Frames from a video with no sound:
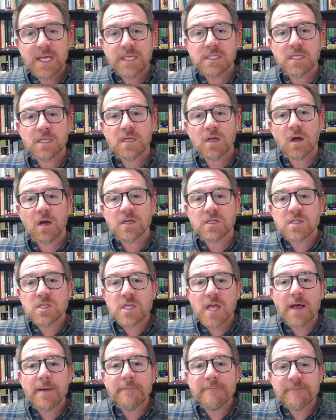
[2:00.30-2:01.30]
that there are
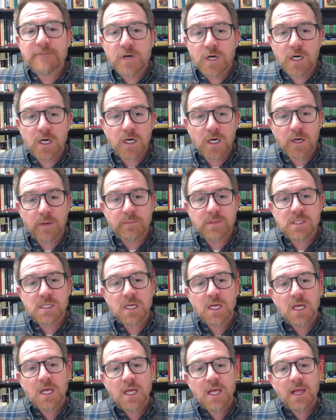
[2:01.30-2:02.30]
some verbs
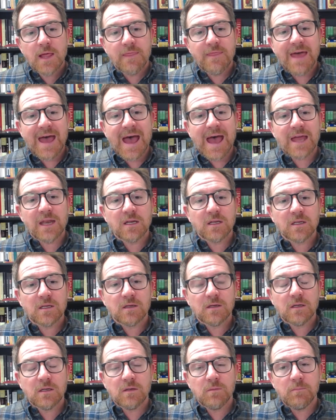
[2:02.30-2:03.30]
that,
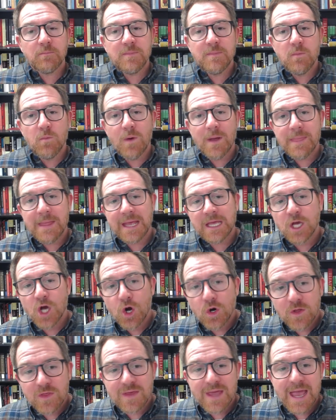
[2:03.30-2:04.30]
when they
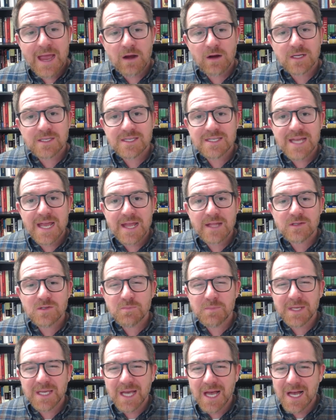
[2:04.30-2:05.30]
go to the aorist tense,
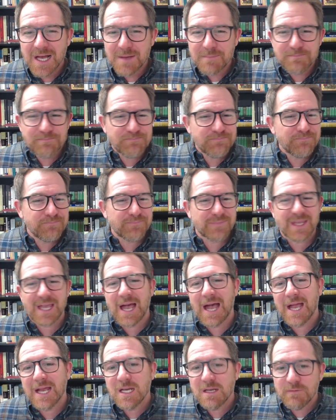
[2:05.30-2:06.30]
become
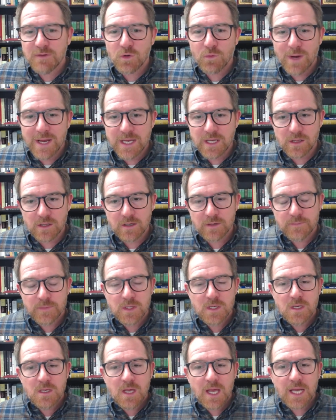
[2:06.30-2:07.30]
kind of irregular.
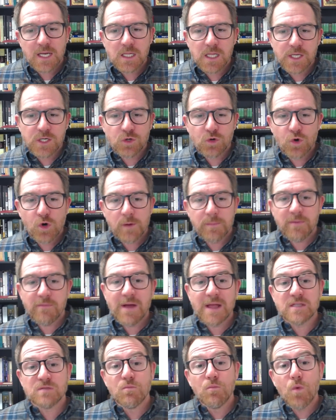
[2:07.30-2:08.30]
And Clayton Croy
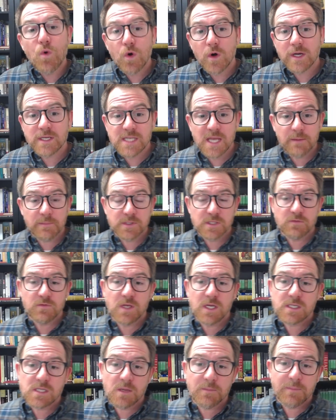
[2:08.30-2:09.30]
provides more examples of
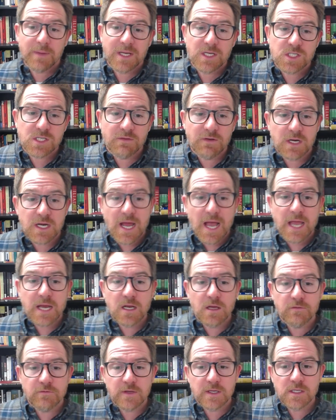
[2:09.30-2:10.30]
this on page 79
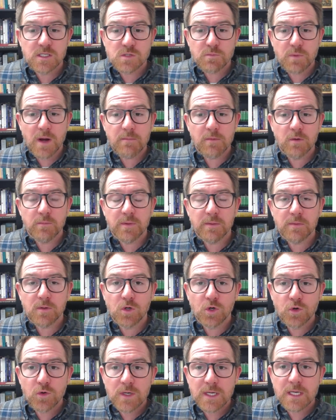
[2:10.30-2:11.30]
of his Primer of
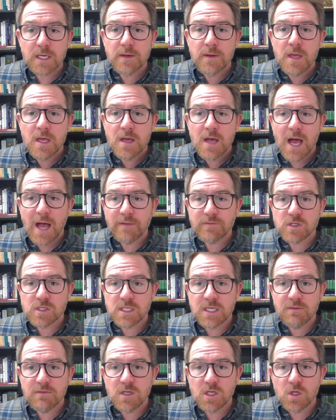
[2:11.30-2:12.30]
Biblical Greek. I've just
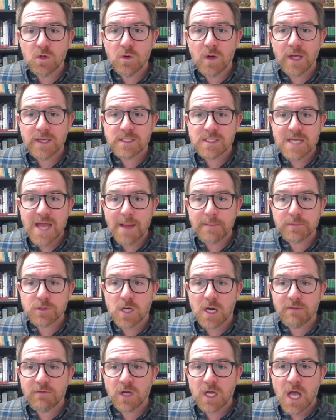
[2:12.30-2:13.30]
given you a
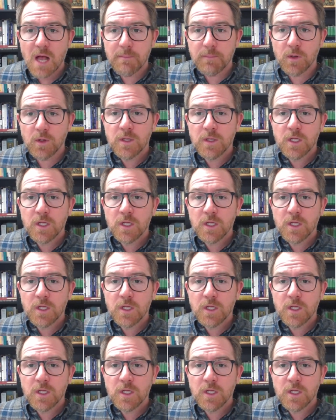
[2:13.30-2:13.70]
snapshot of a couple.